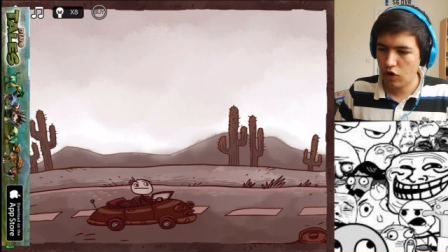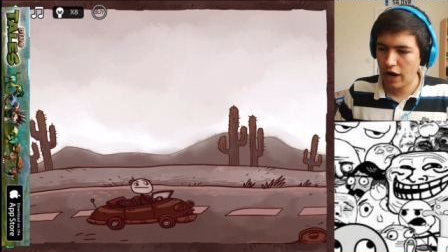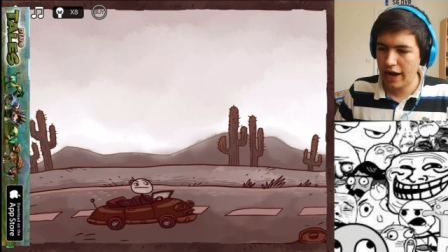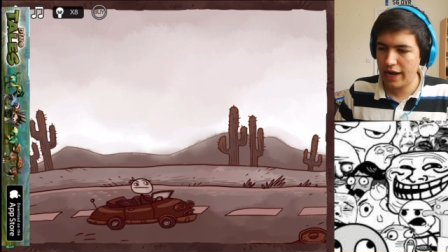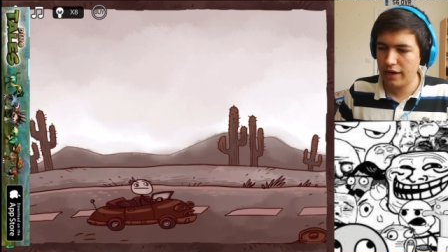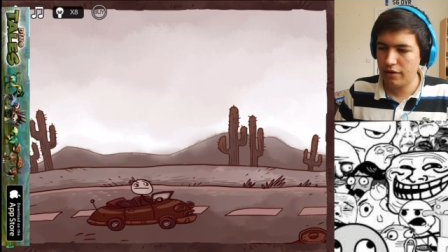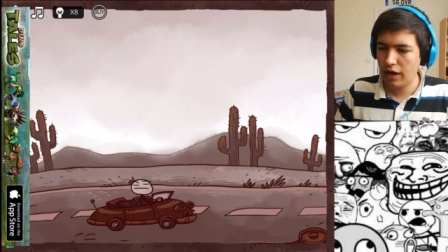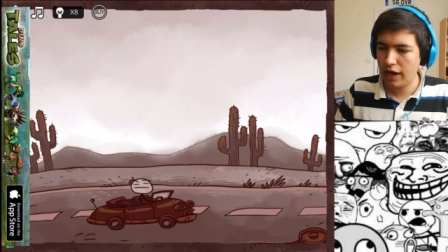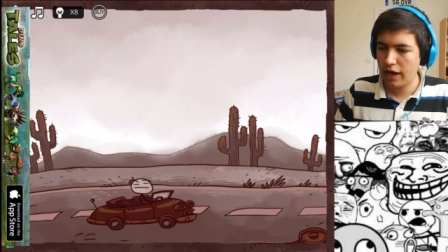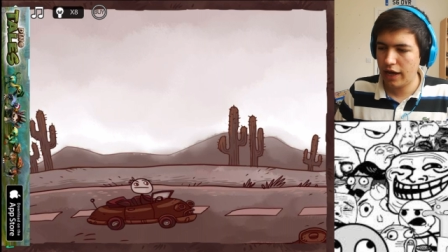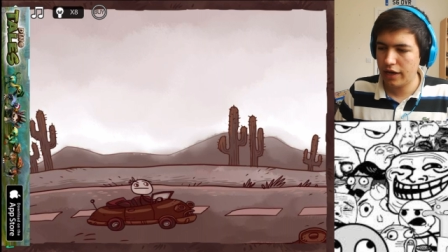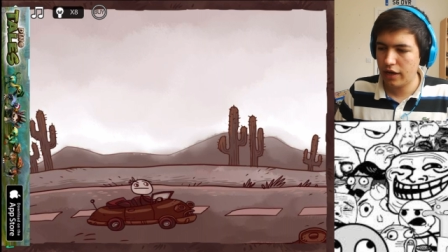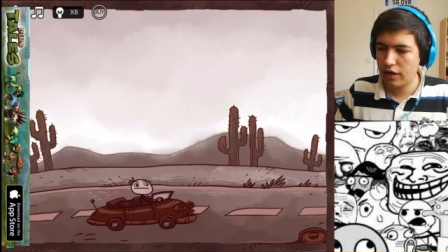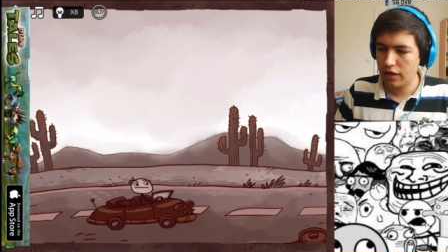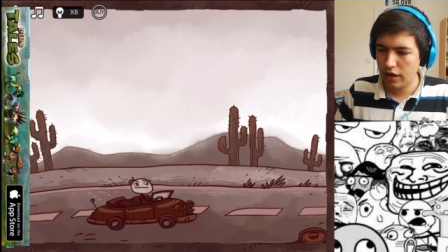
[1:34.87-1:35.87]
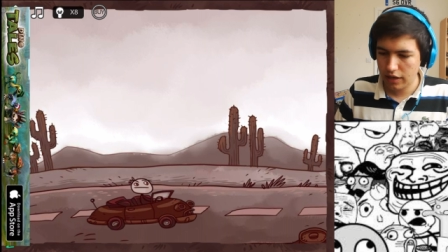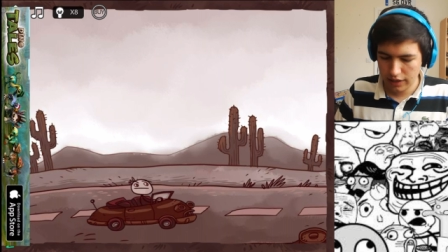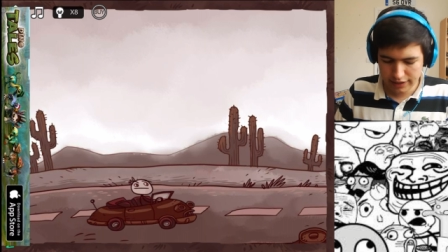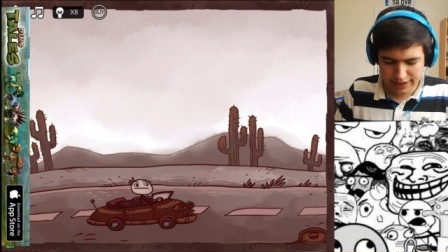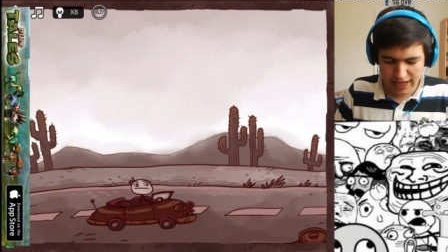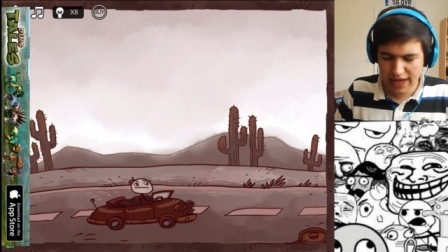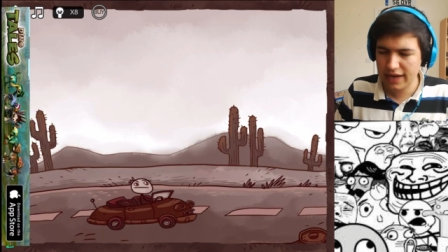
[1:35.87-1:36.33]
Right. Uh,
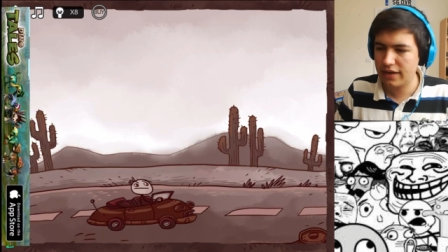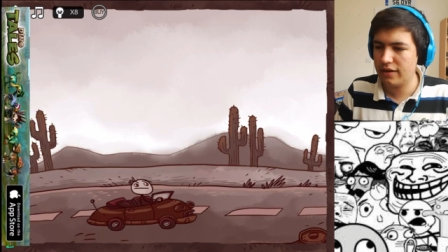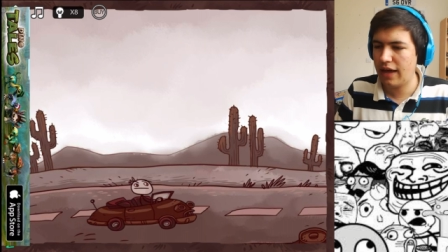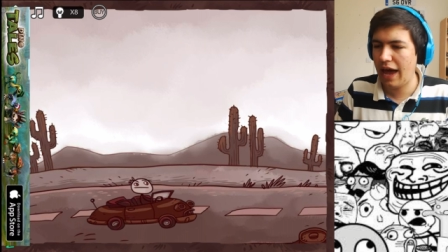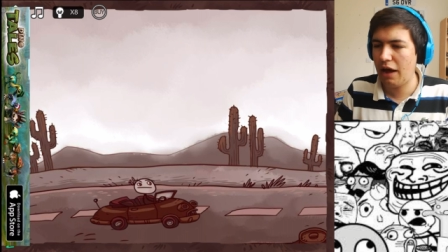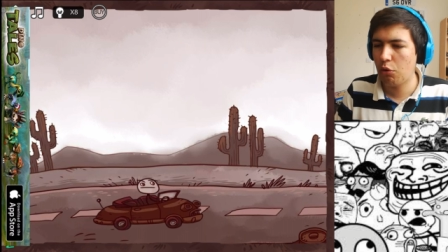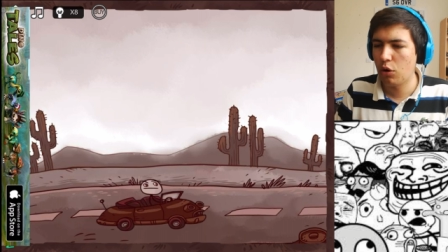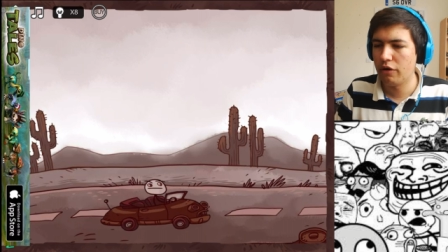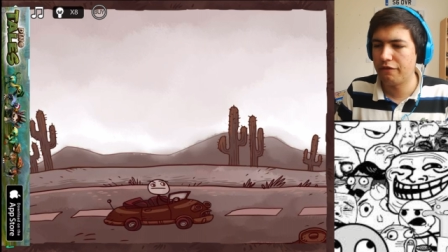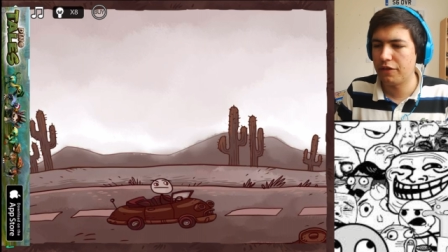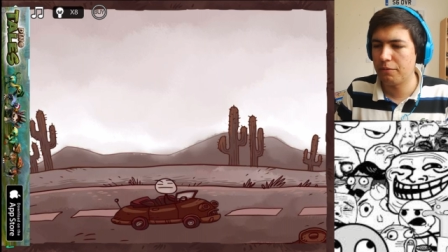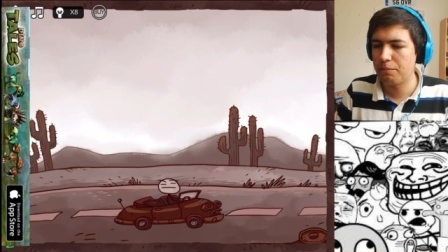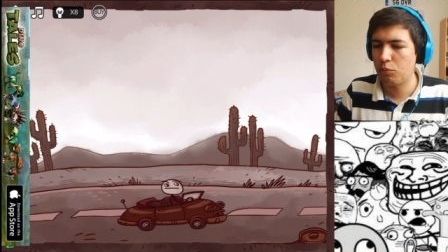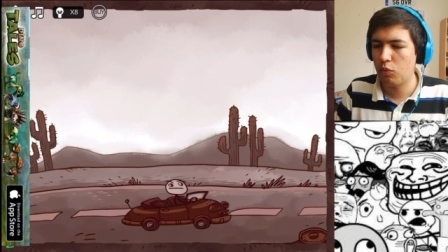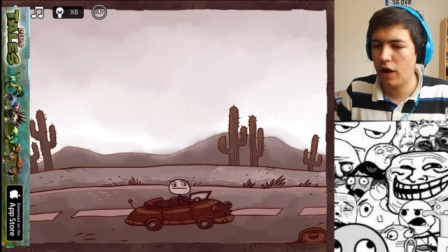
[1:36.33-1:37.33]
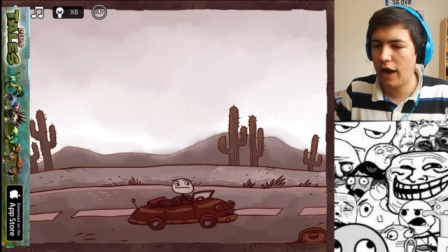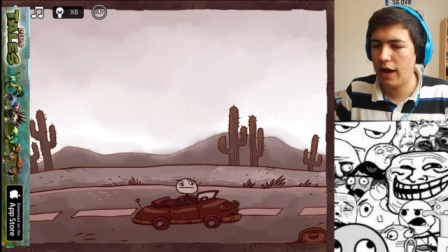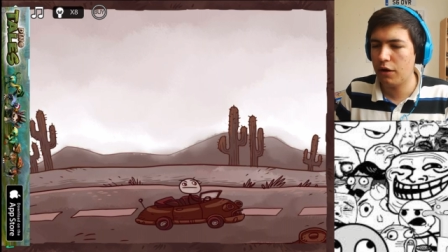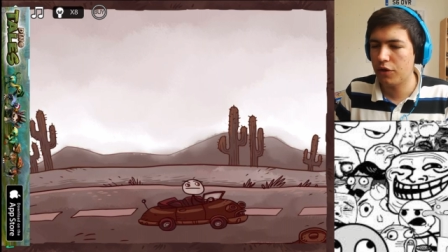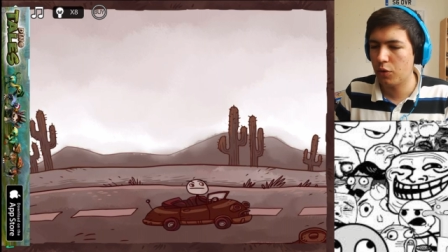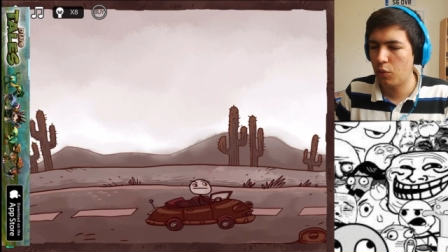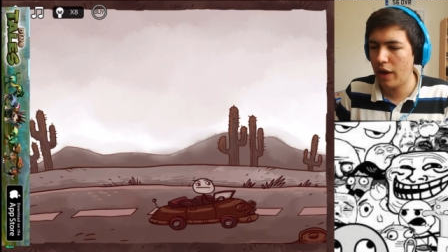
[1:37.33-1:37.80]
is that out of the
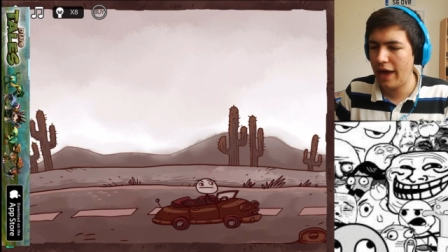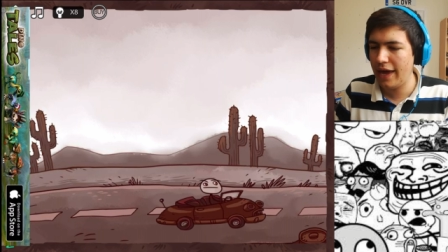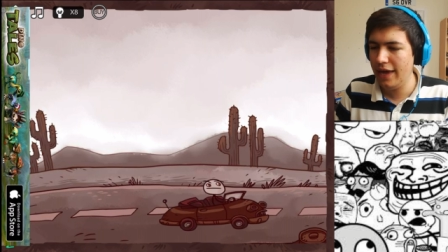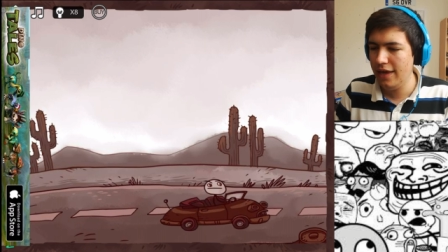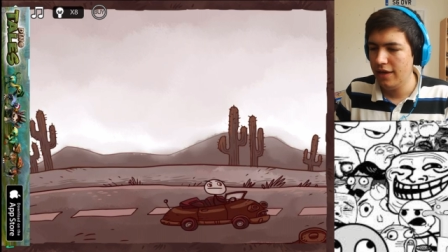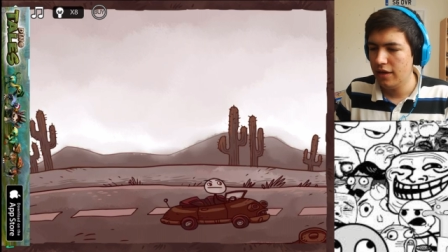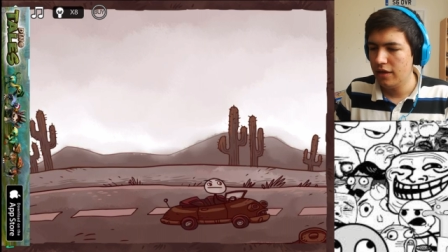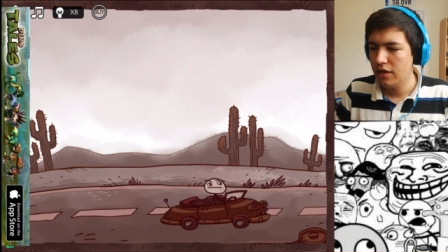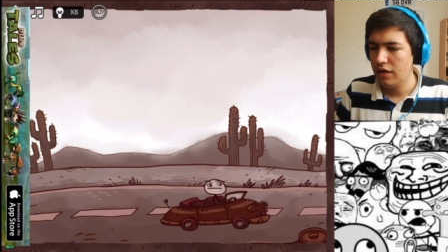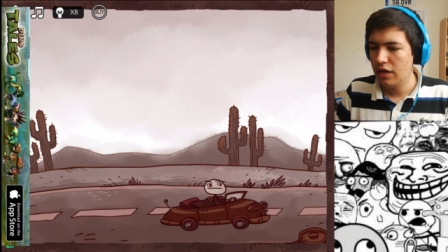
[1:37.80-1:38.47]
out of the way?